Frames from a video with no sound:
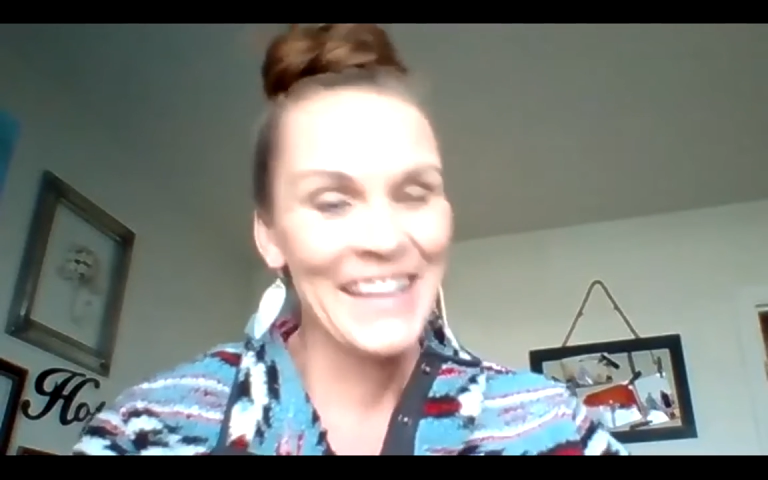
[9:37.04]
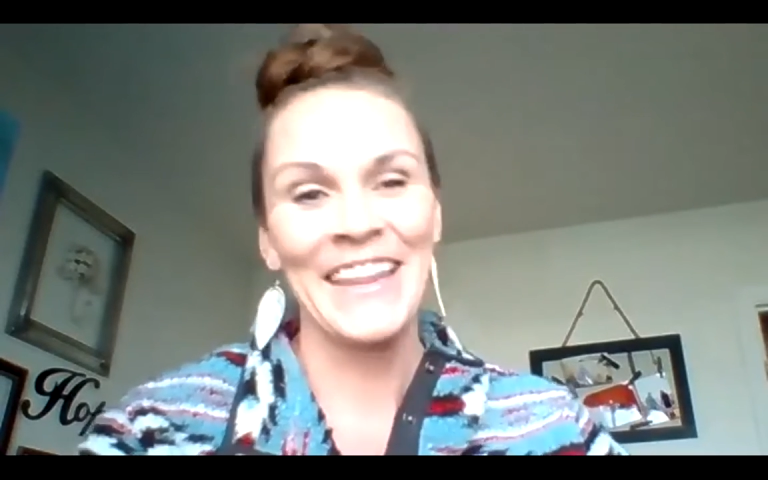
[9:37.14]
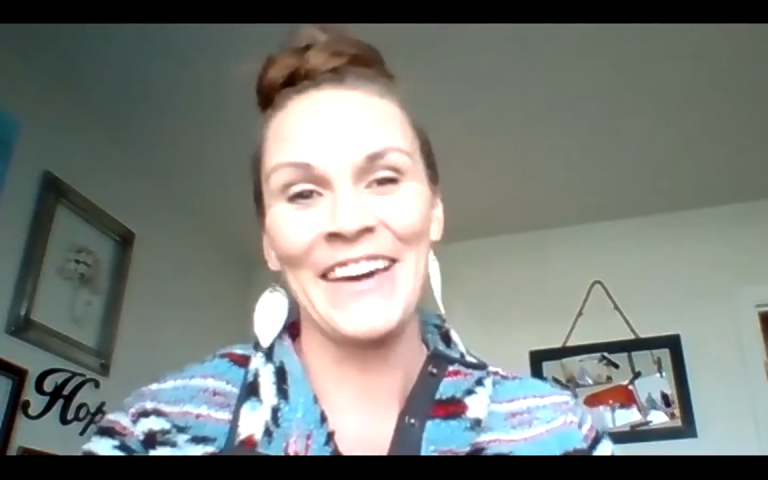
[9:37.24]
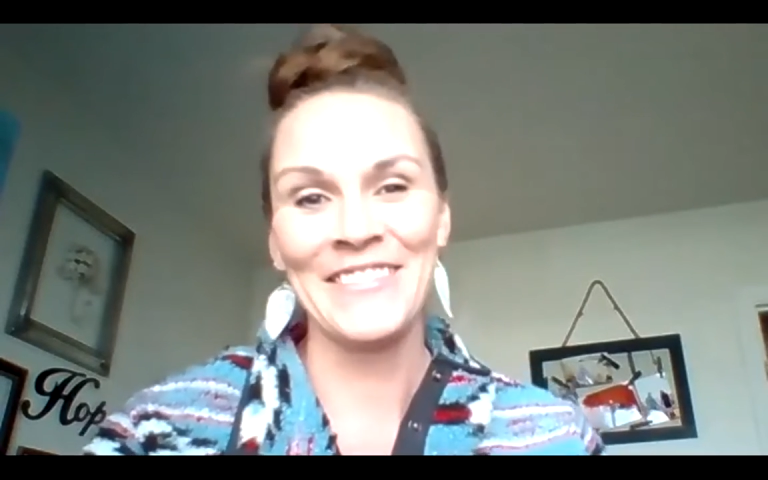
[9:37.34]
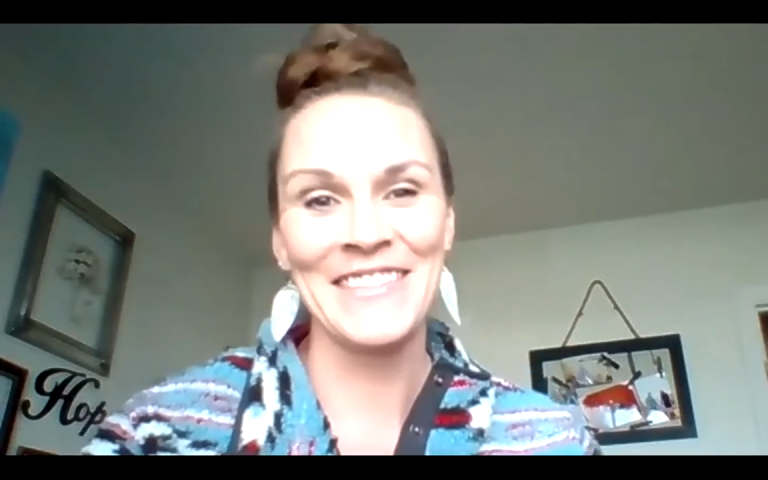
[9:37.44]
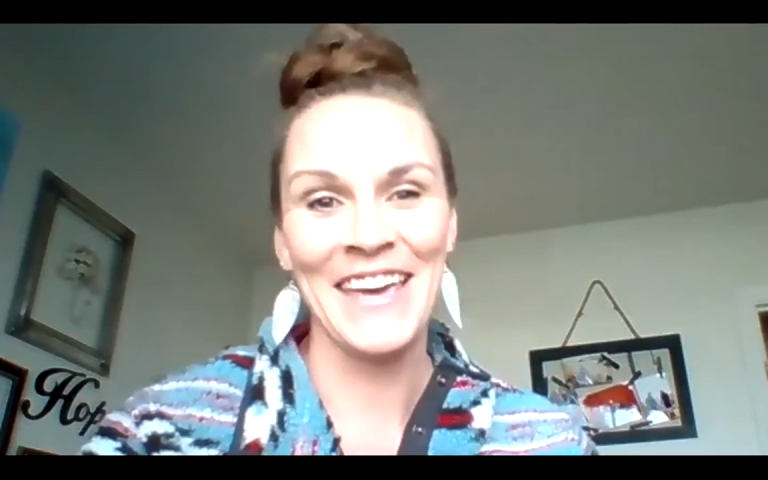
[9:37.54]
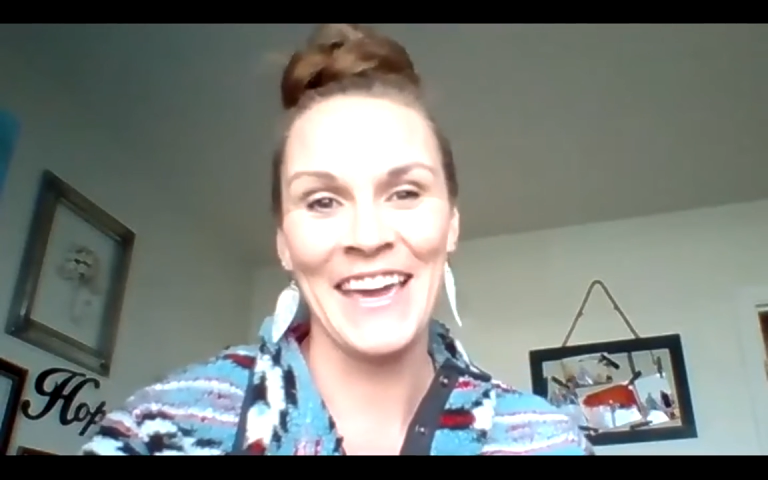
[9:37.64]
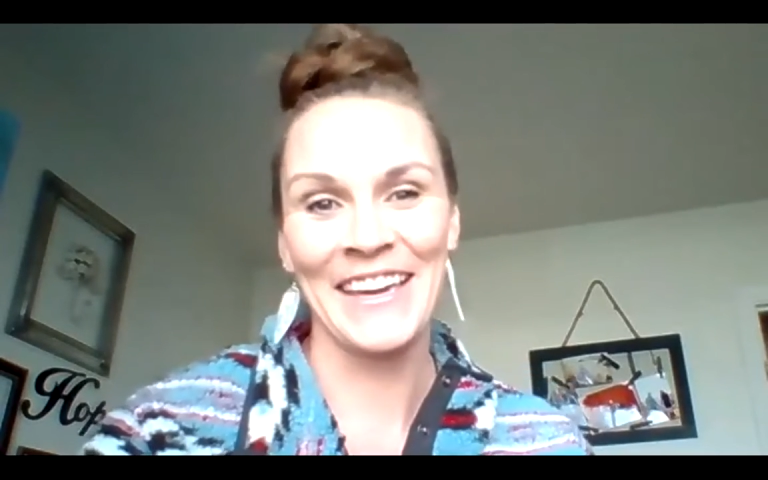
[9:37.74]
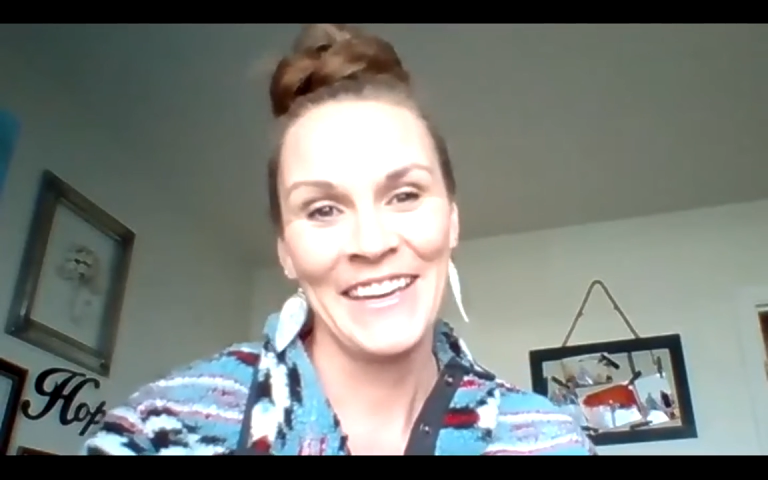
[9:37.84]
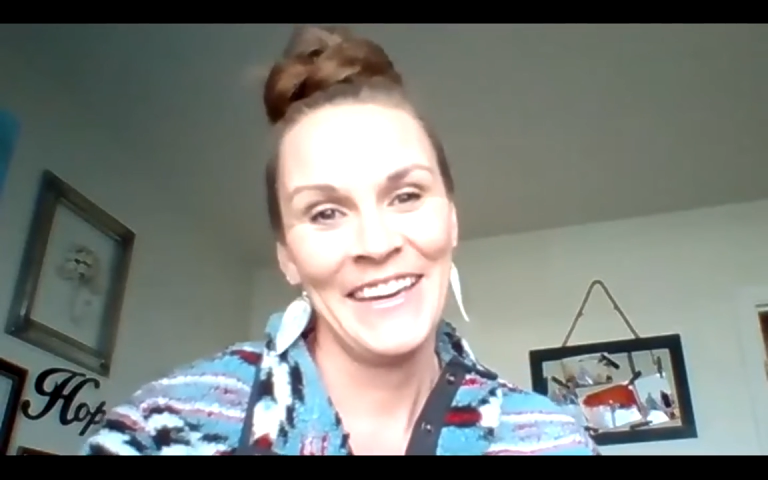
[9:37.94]
was
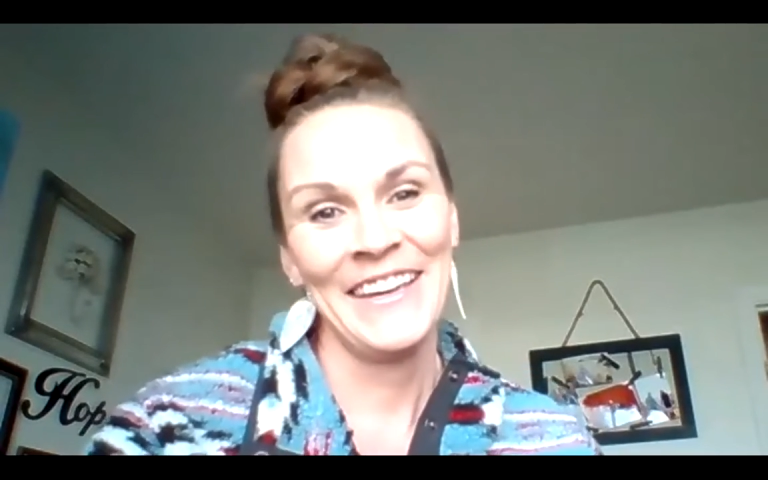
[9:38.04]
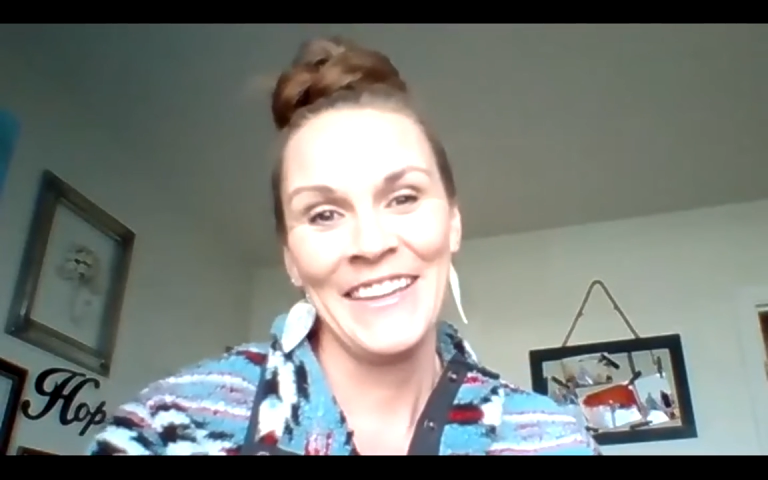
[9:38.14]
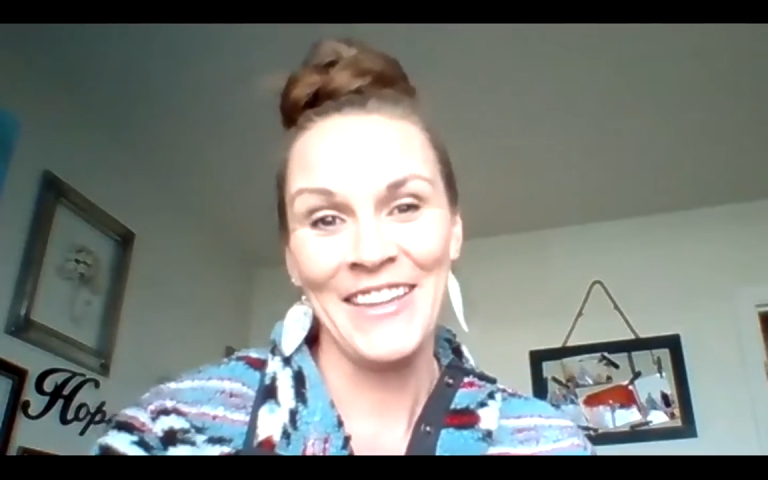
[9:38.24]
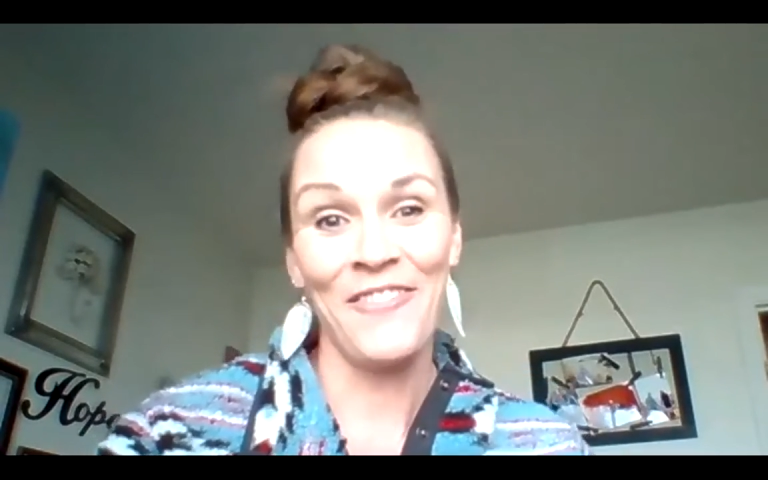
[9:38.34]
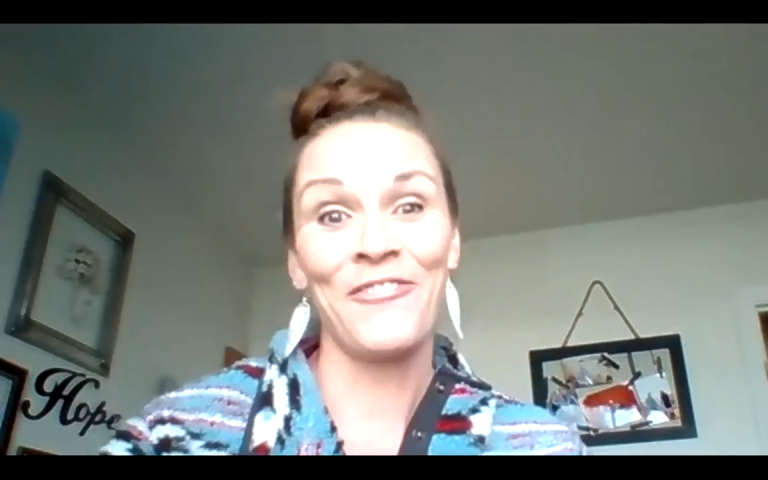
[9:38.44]
like a